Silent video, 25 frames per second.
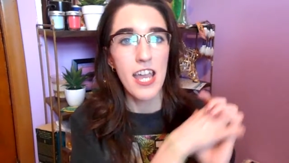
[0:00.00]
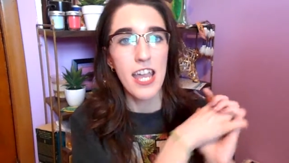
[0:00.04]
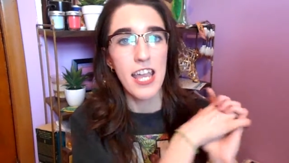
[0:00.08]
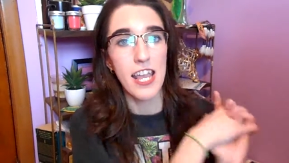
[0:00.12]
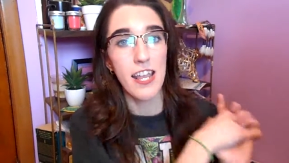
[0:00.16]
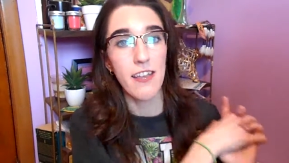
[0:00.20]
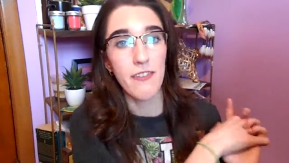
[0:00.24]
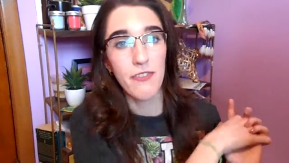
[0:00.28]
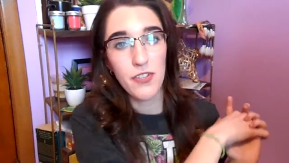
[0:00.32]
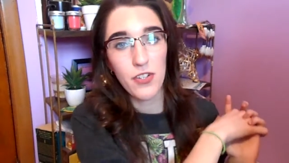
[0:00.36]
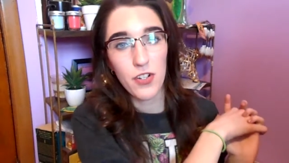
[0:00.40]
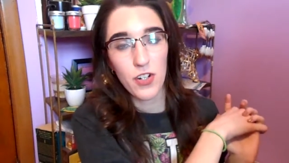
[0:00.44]

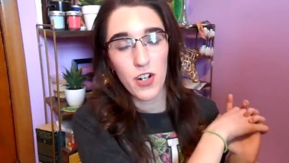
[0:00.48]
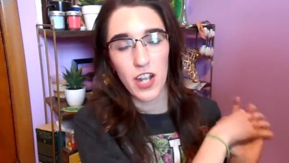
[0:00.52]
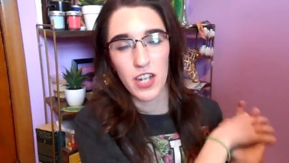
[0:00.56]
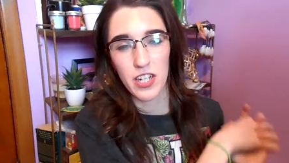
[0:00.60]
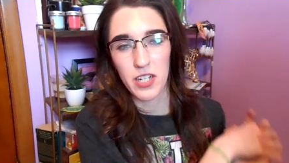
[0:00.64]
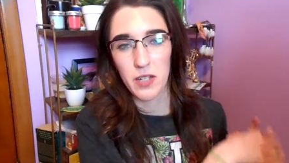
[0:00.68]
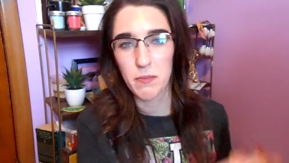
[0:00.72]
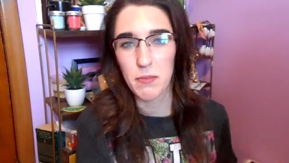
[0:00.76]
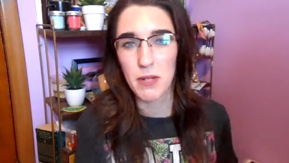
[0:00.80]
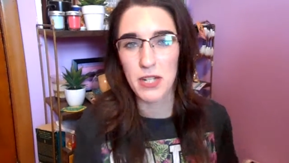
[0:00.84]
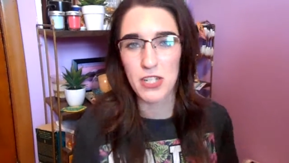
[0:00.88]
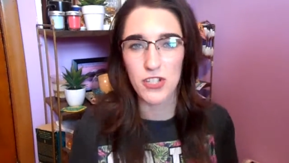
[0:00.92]
If you're on
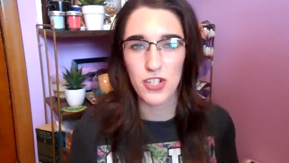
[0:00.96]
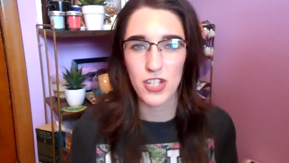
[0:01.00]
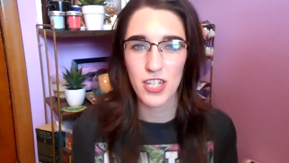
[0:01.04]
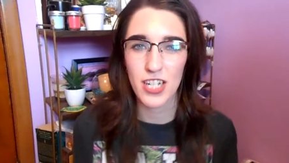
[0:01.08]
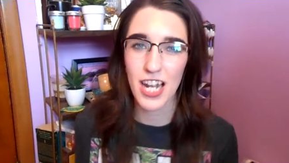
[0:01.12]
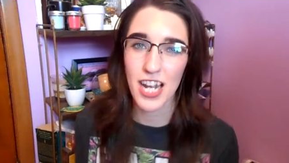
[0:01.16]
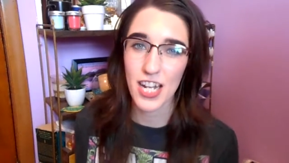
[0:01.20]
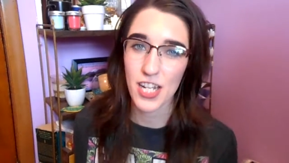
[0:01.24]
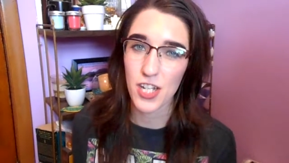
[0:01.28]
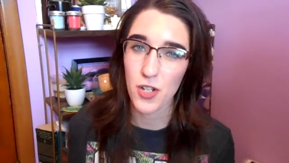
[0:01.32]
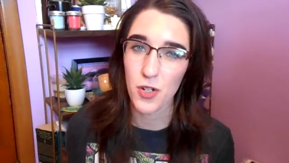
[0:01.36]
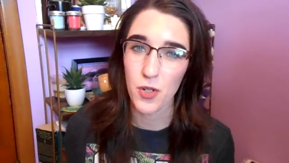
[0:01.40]
a budget,
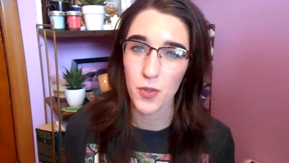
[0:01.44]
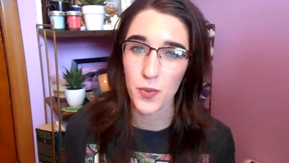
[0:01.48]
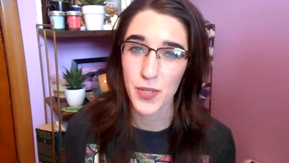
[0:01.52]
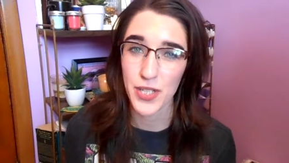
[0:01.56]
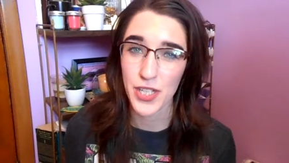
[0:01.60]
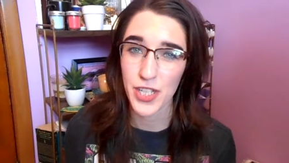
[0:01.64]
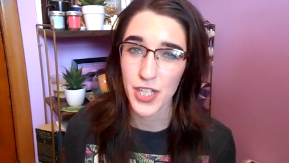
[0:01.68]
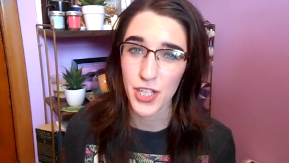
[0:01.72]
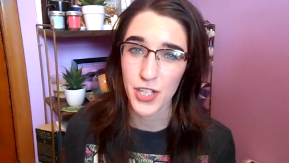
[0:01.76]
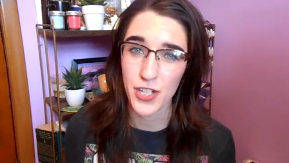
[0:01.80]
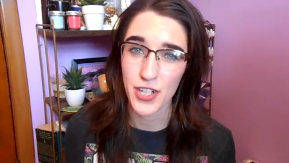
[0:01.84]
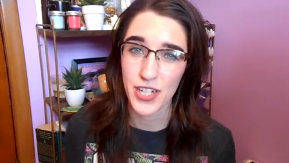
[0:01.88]
I know a
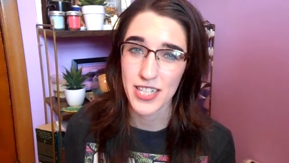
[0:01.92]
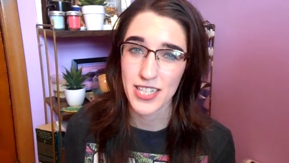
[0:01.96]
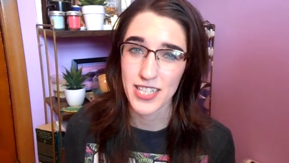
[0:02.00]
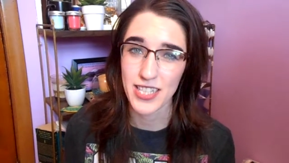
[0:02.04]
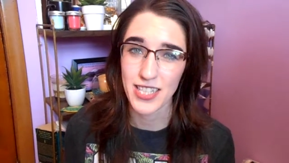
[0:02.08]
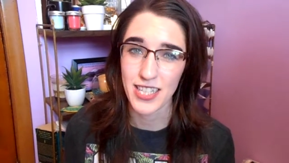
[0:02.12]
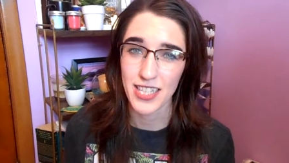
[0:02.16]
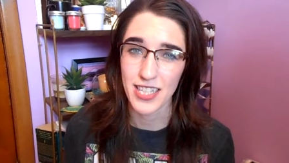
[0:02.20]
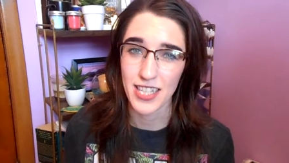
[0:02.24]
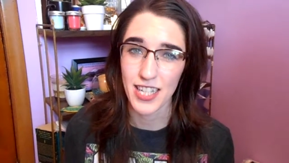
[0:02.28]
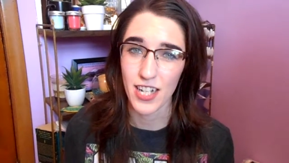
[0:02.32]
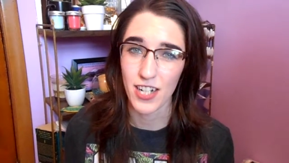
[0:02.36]
really great
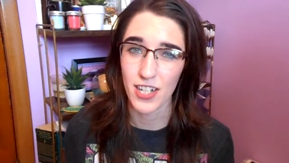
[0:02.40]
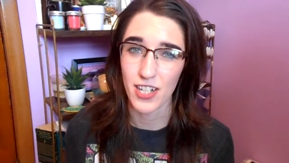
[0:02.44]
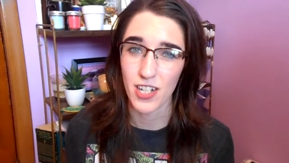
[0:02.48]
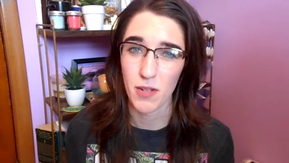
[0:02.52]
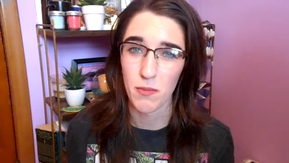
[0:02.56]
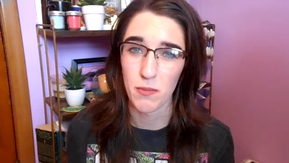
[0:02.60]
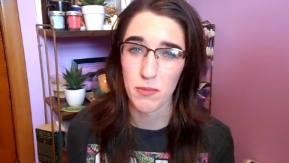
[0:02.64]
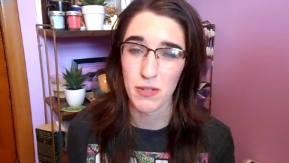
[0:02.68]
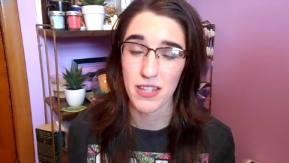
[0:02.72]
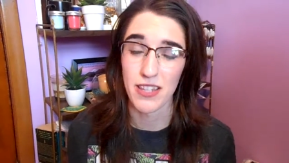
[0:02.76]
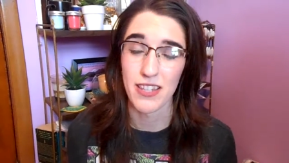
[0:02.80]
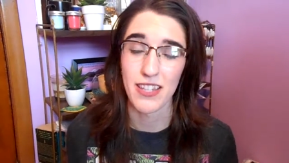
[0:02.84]
skincare
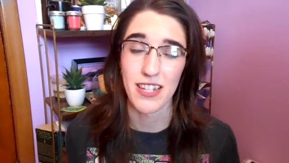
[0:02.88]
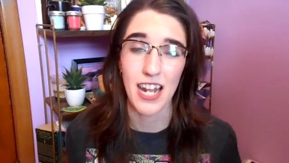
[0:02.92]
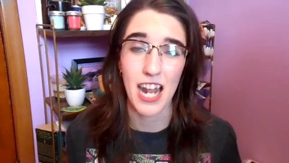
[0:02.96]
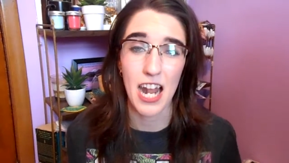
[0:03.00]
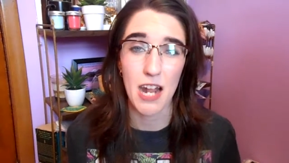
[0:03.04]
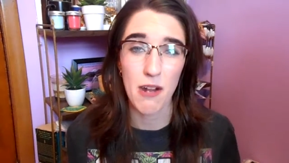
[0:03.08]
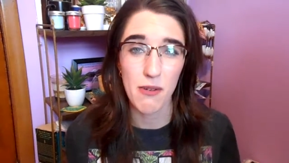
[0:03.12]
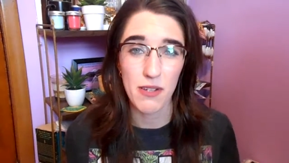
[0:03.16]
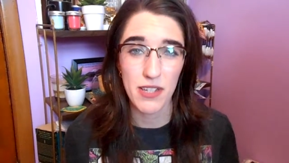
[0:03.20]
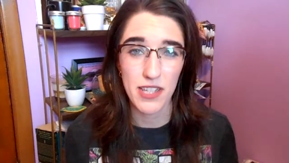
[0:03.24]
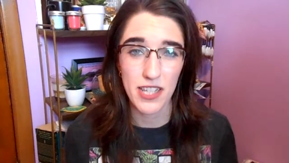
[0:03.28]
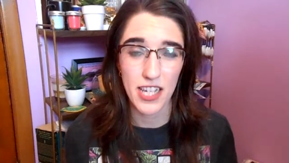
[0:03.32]
company that
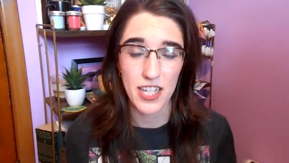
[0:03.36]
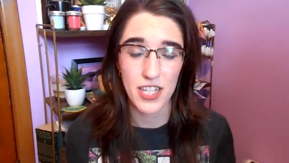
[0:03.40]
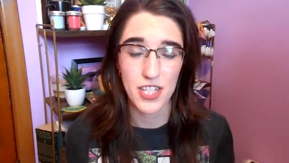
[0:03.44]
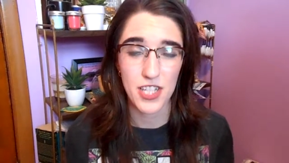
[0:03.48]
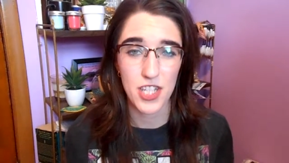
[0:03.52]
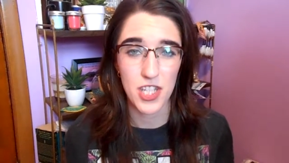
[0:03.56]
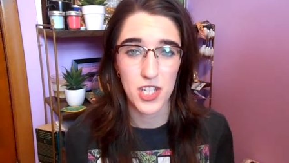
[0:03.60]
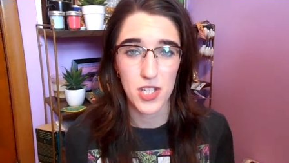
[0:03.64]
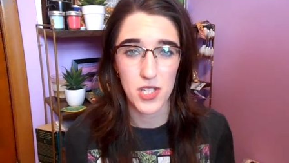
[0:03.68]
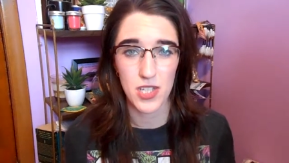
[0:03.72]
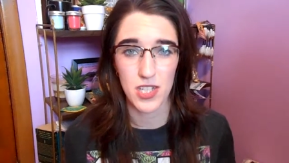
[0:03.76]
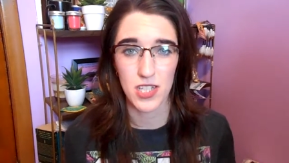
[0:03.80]
I really like
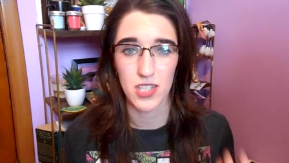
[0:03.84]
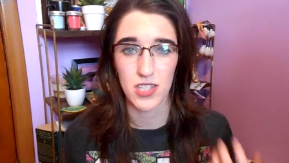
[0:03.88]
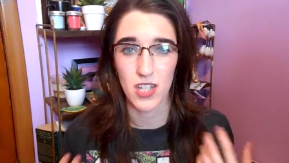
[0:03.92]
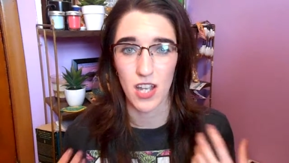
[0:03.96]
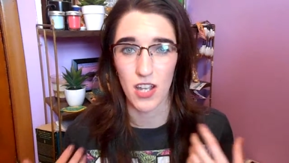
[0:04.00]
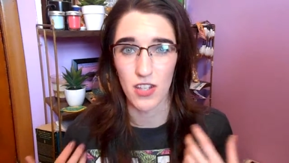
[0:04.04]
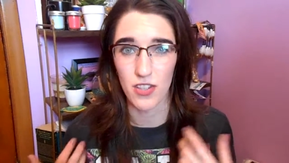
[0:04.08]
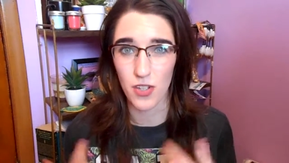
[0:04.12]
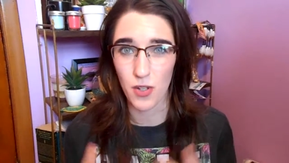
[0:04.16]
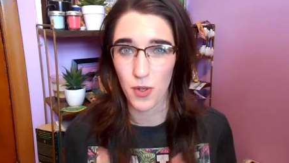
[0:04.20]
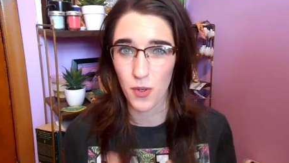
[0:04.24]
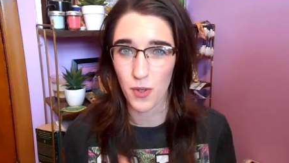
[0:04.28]
to use. It's
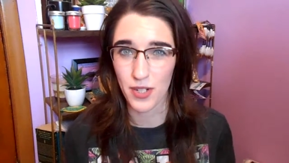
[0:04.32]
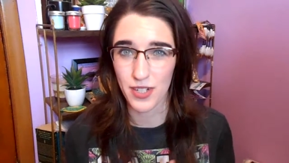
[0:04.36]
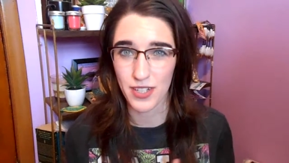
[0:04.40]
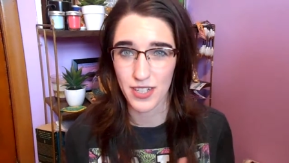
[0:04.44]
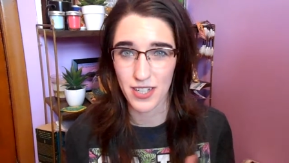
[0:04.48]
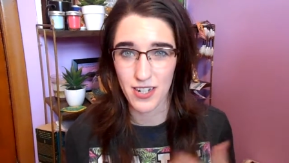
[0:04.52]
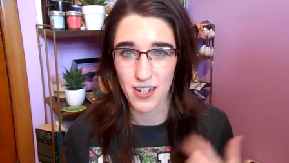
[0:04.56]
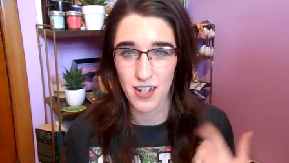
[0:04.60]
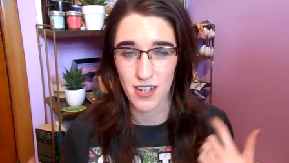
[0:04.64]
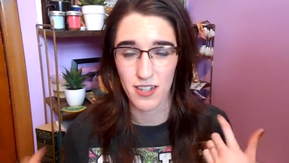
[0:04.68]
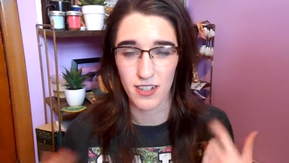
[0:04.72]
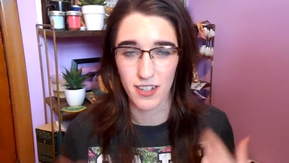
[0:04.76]
called The
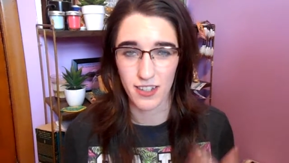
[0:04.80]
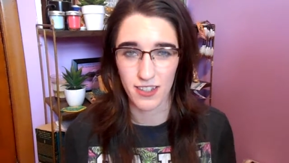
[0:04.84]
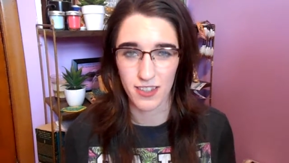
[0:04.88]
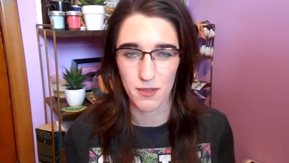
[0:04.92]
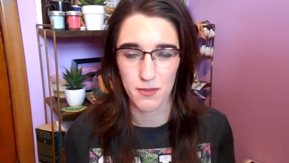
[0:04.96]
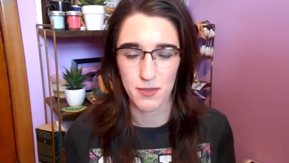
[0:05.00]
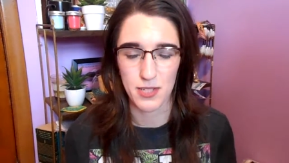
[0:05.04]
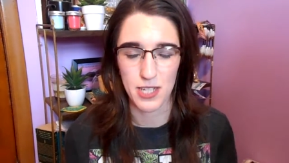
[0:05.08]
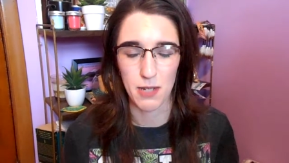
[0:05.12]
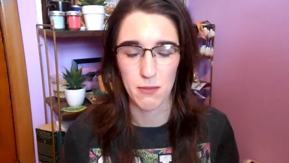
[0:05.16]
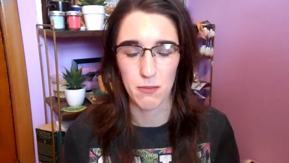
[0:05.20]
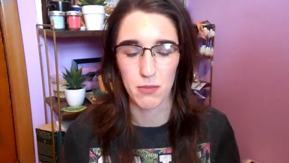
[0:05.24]
Ordinary. I'll link
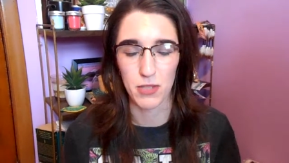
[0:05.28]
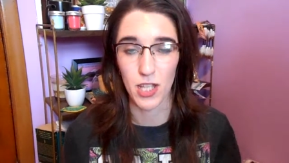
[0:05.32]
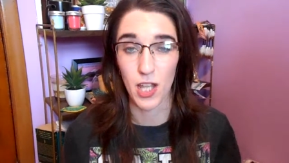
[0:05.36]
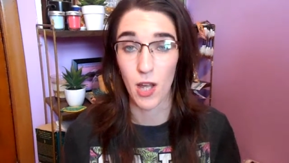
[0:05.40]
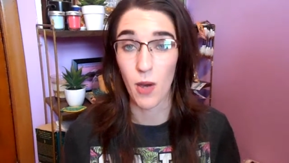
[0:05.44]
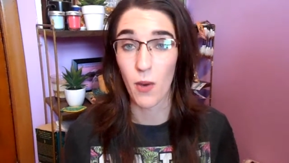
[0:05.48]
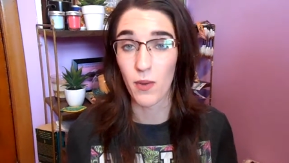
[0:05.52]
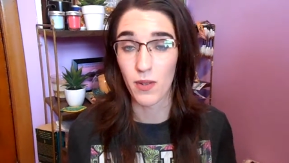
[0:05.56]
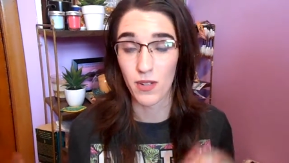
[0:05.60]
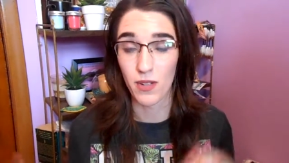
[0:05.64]
them down below.